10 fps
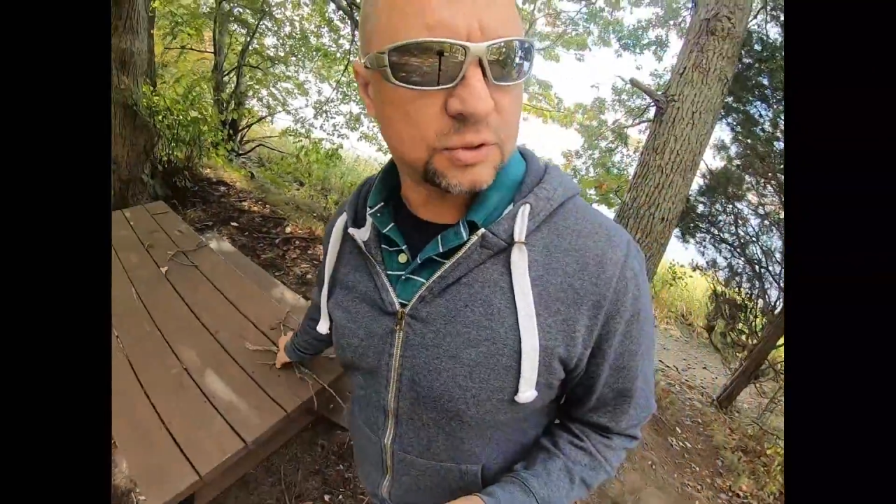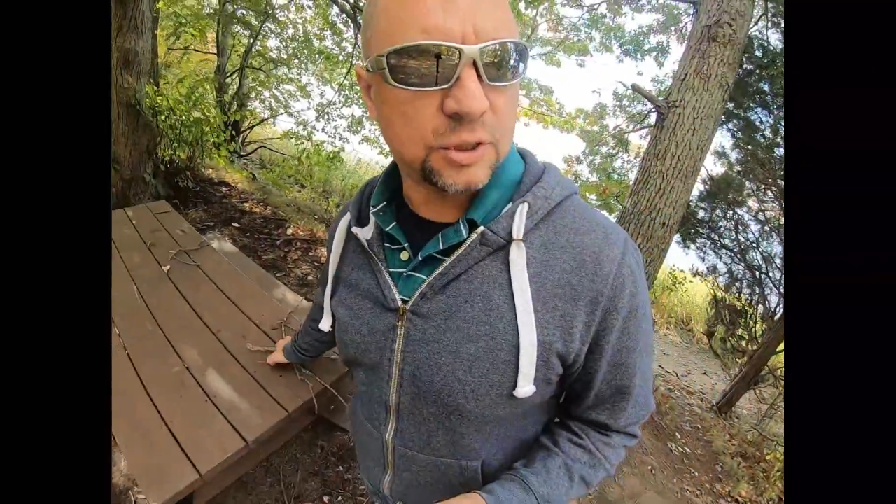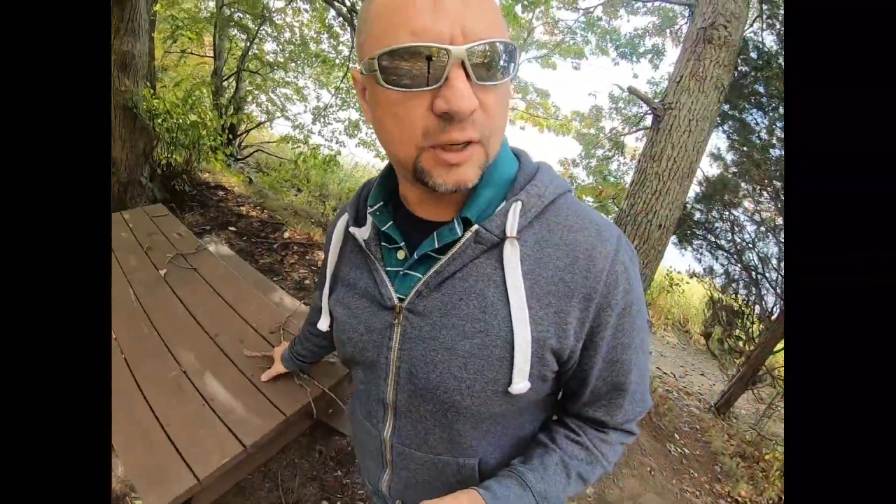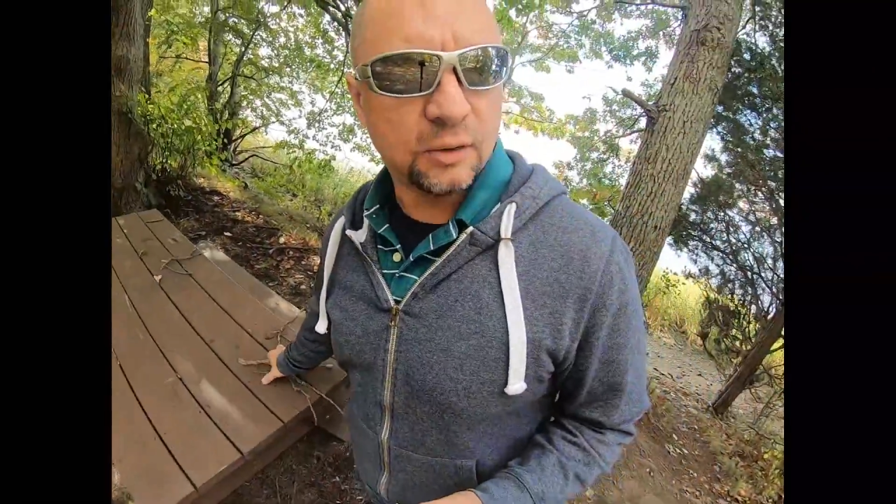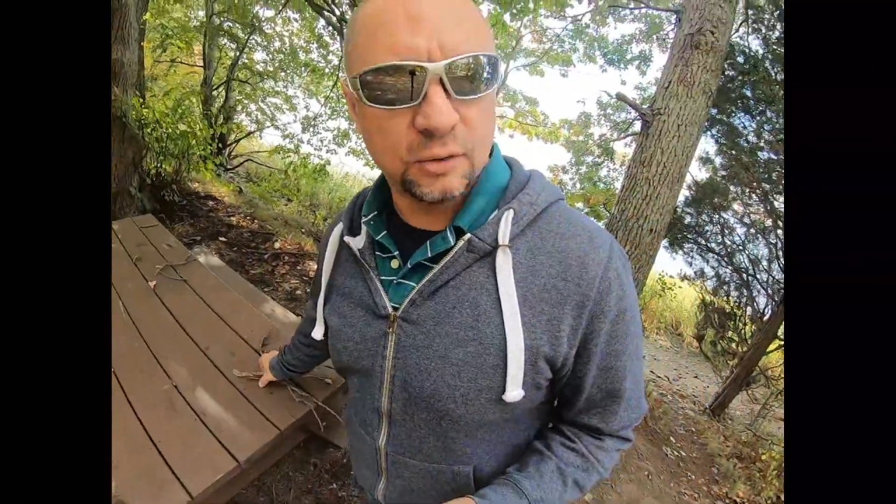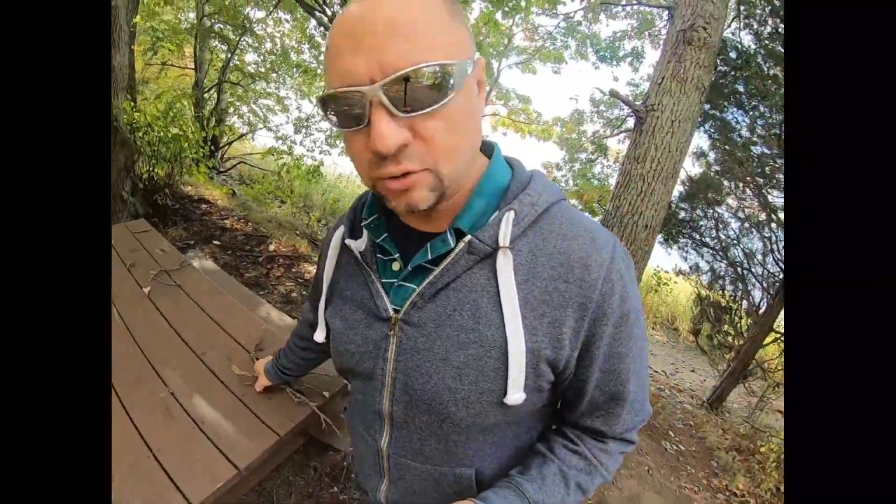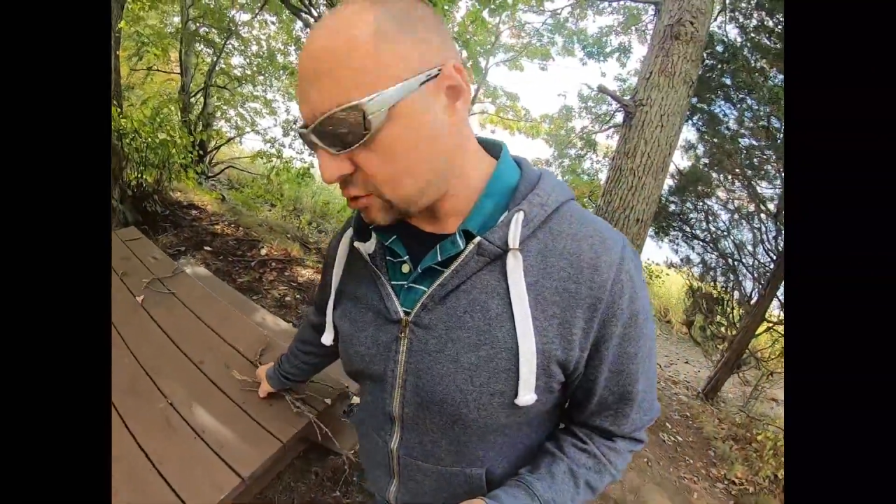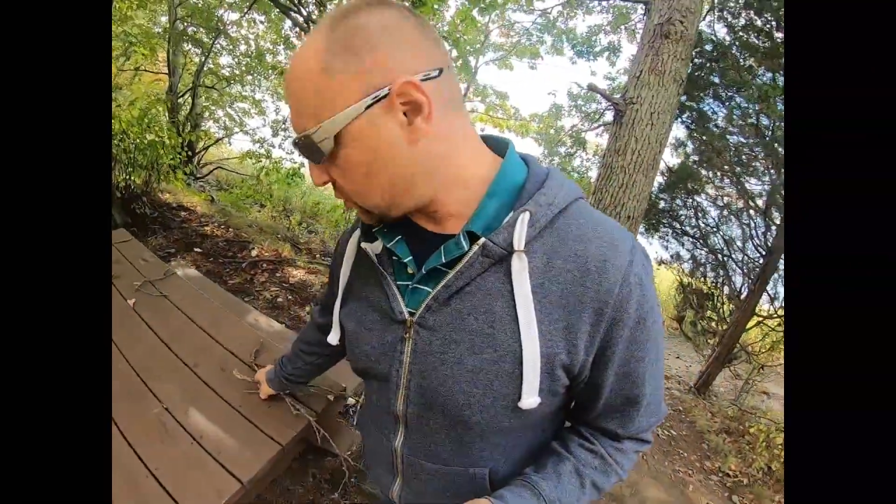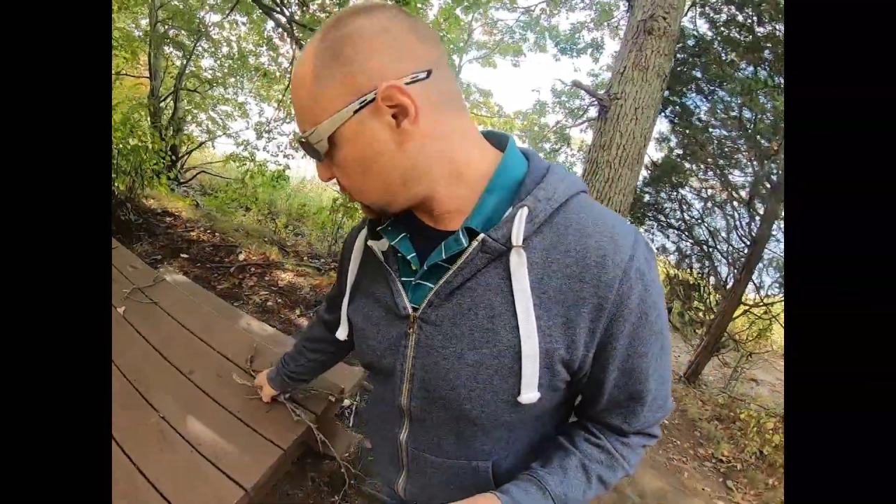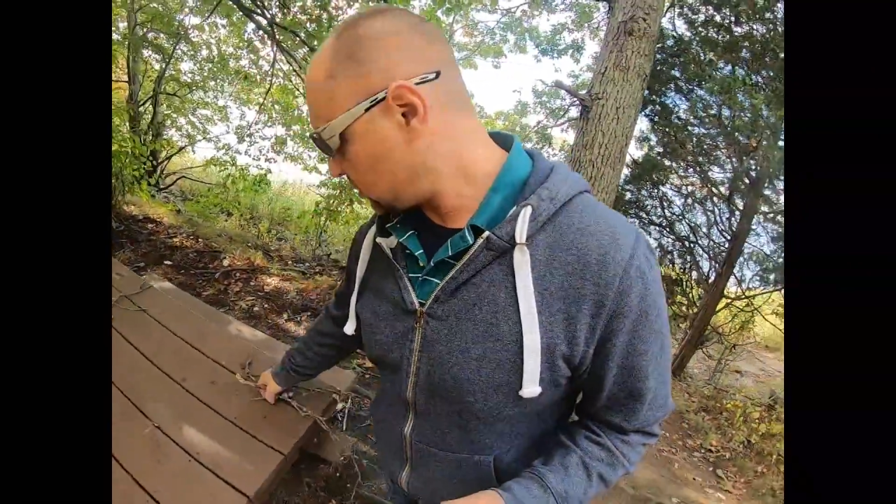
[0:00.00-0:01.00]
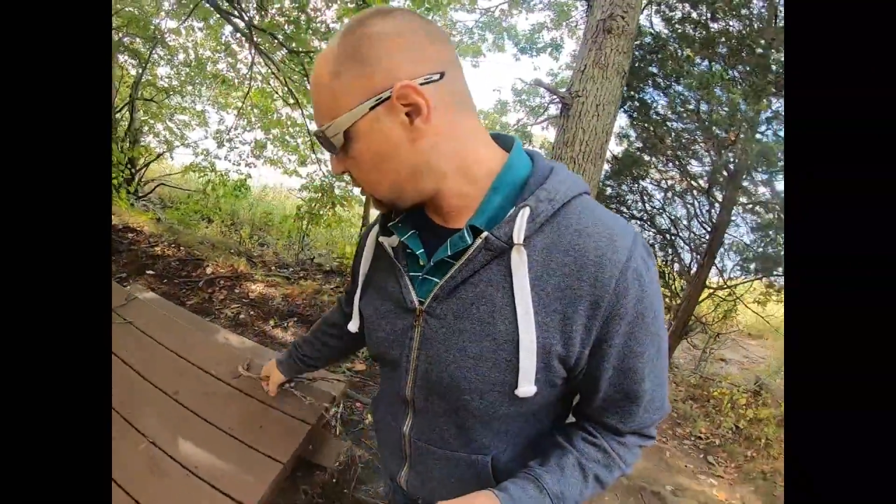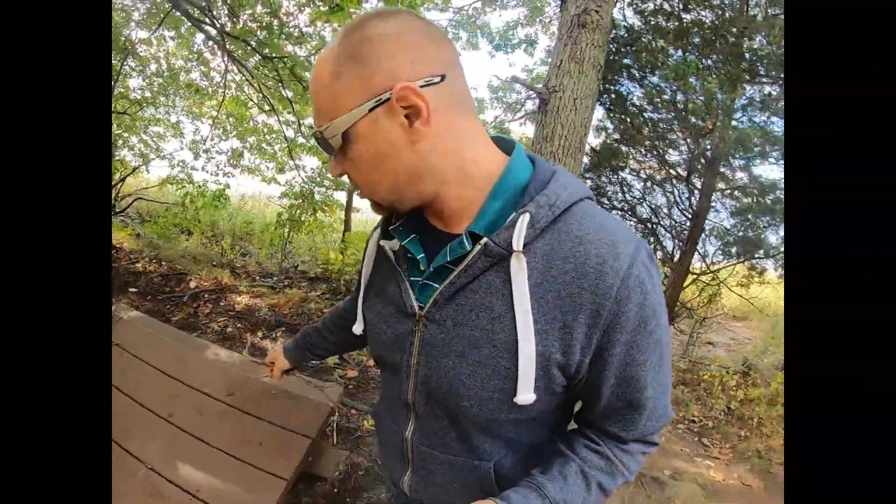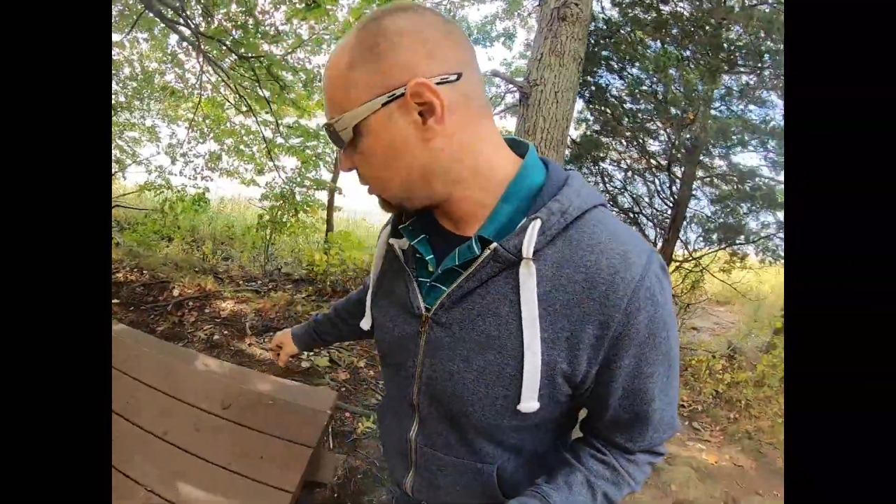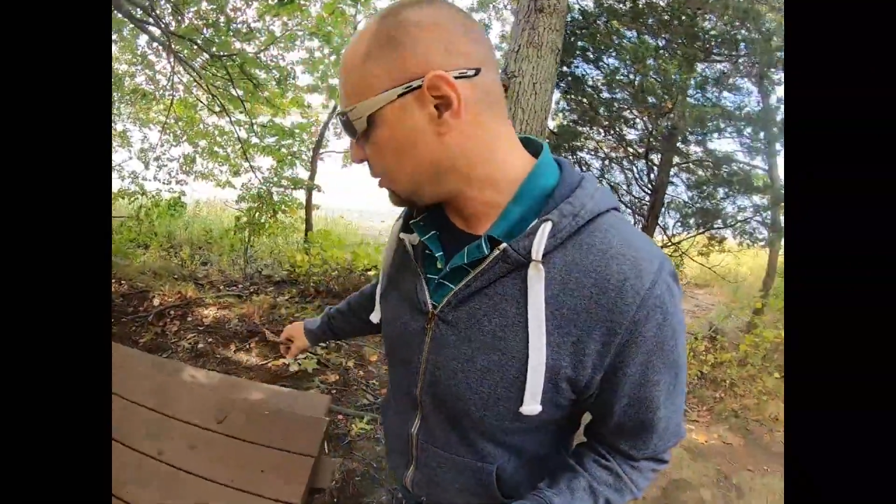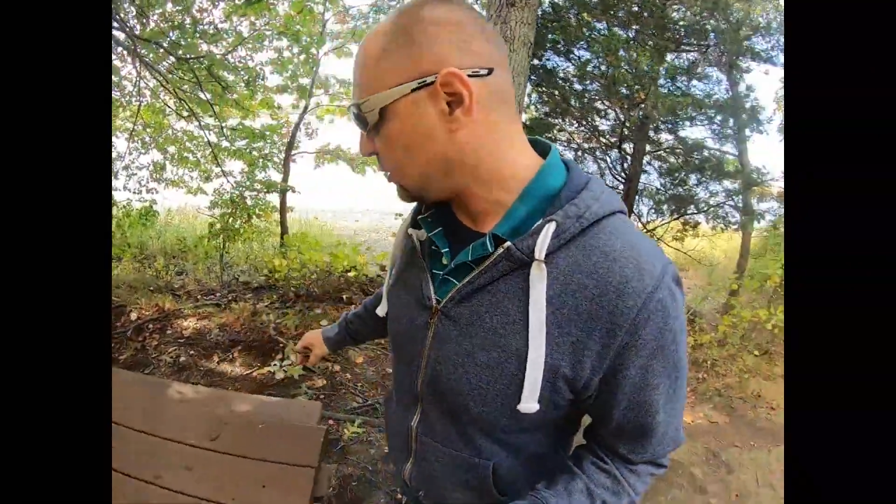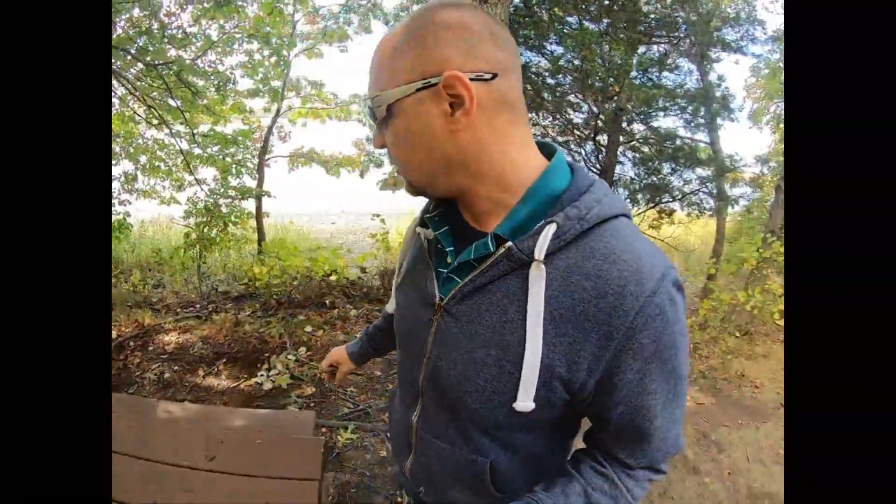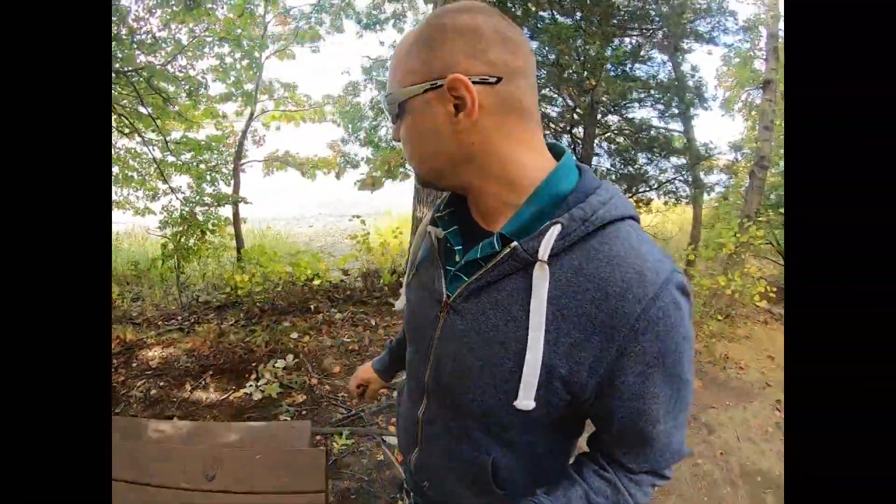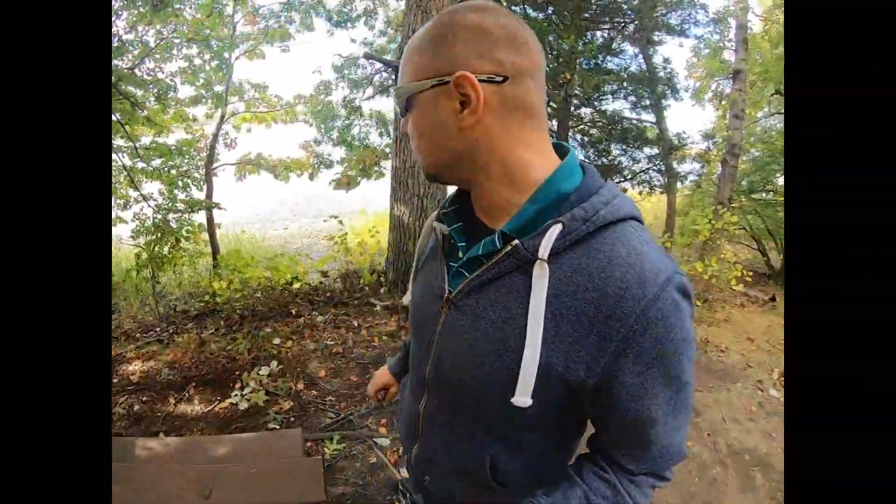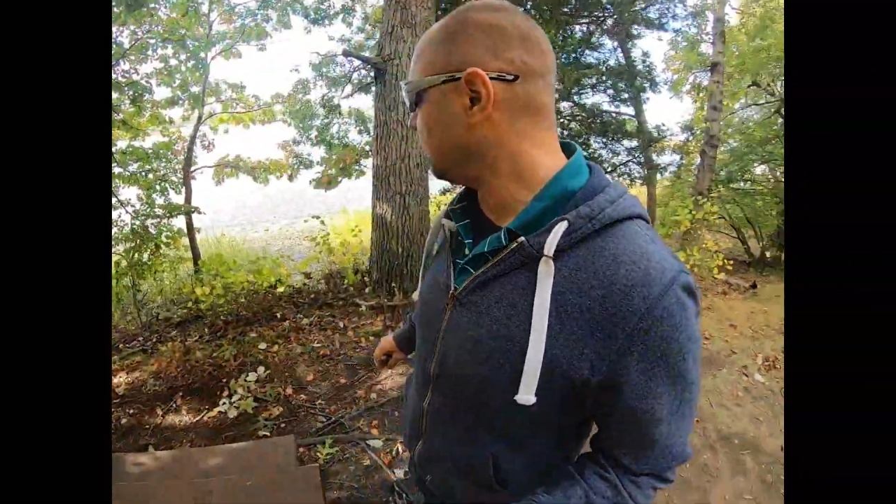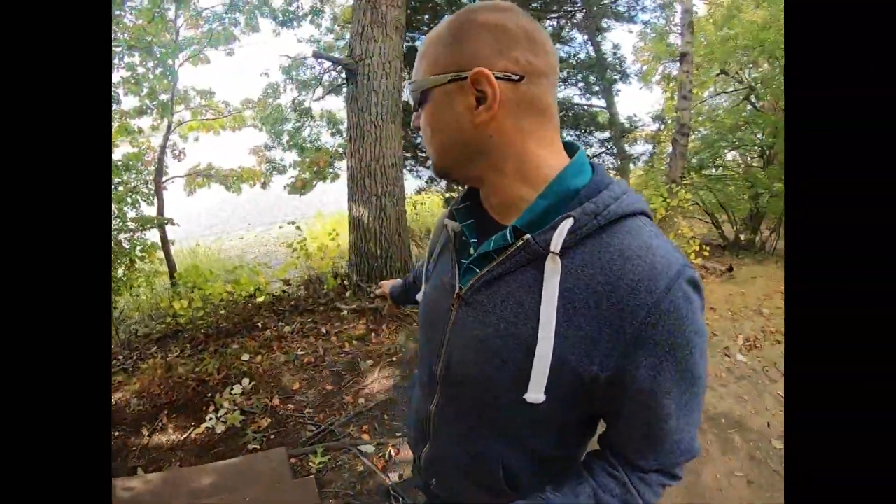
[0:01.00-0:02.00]
challenge.
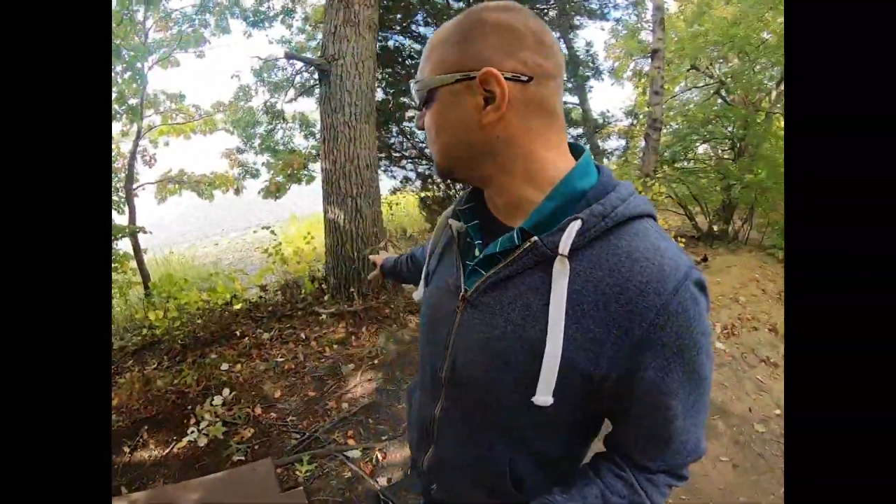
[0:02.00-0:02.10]
It's a great